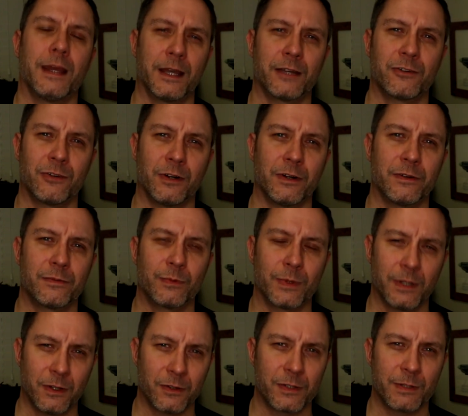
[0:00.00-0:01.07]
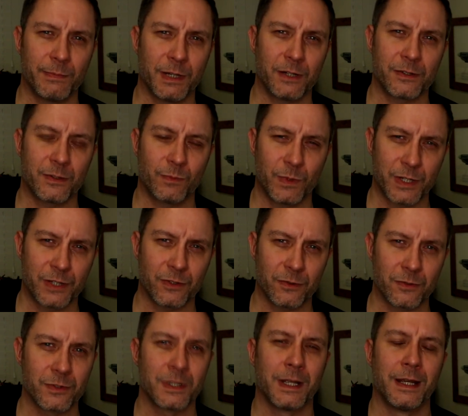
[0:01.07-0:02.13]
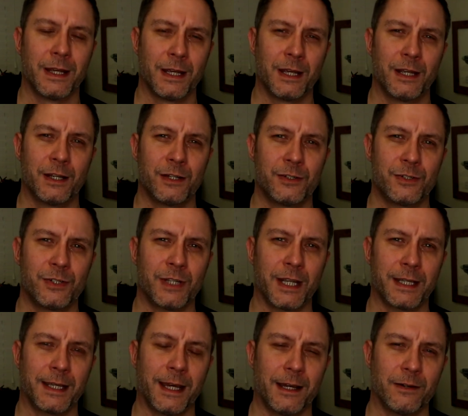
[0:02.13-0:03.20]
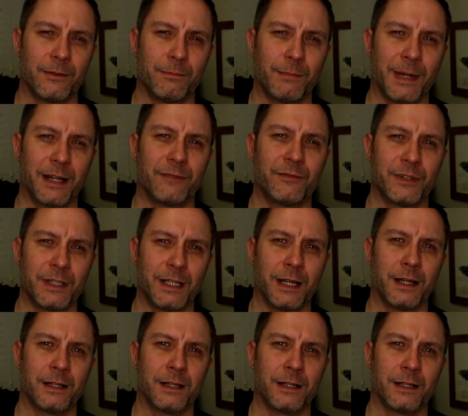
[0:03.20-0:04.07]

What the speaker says: aircraft with lots of bells and whistles, check out Manfred